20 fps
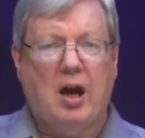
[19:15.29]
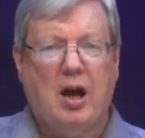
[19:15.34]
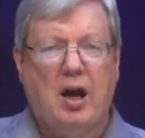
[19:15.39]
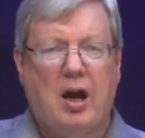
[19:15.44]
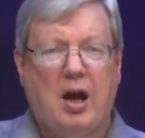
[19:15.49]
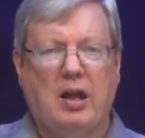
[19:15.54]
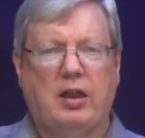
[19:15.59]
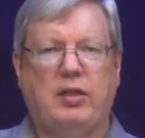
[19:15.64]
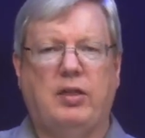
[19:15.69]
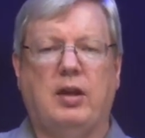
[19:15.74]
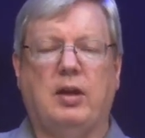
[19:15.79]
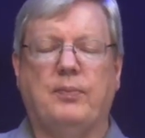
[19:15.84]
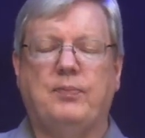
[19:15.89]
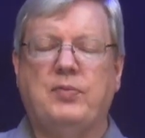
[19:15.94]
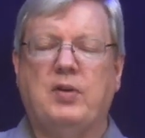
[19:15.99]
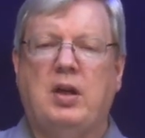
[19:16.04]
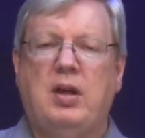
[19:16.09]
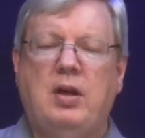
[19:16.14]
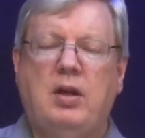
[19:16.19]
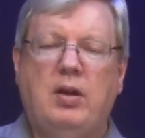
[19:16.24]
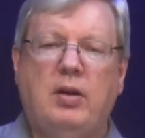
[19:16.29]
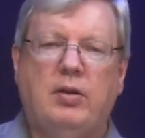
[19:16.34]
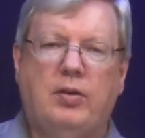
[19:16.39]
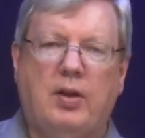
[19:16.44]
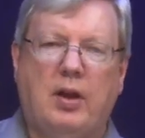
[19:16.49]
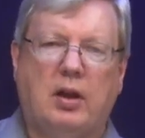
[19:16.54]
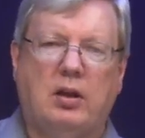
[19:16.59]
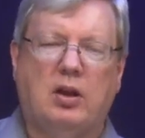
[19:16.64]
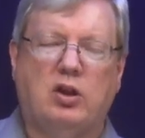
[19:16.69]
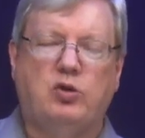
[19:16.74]
I think
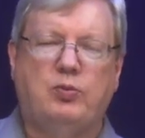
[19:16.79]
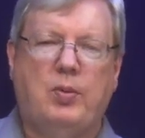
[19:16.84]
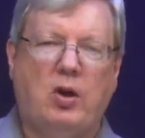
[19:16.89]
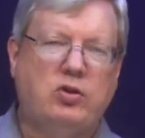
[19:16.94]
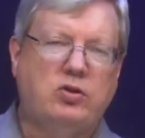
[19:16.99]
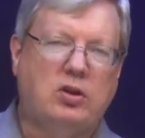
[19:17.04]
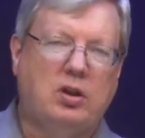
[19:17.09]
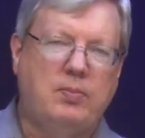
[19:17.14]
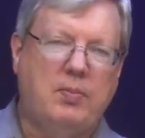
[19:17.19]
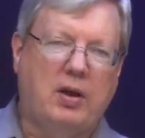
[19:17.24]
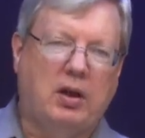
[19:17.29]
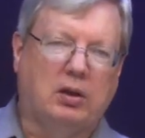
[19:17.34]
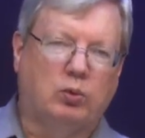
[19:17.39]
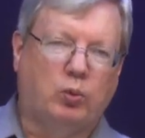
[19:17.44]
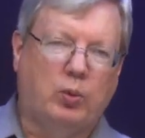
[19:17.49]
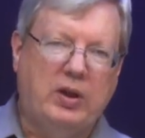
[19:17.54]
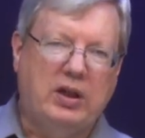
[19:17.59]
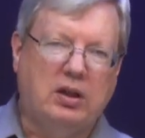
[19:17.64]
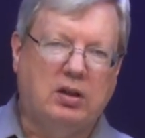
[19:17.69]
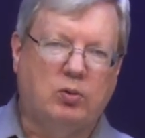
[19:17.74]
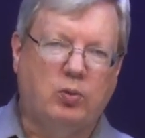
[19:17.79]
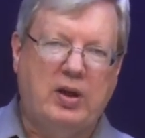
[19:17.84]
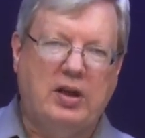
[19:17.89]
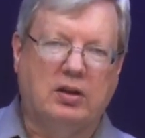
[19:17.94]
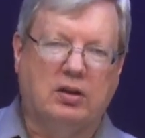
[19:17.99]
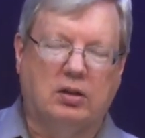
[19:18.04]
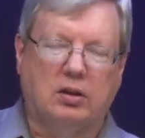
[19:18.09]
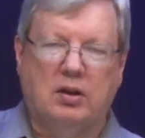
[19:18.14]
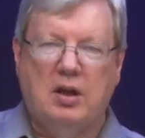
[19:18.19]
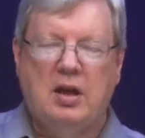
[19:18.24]
that especially Mayor
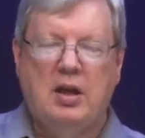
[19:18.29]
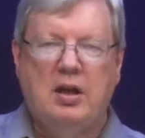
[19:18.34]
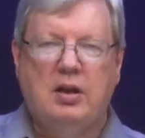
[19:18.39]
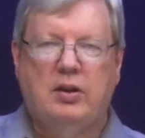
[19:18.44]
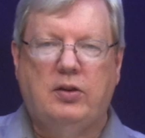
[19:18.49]
Wheeler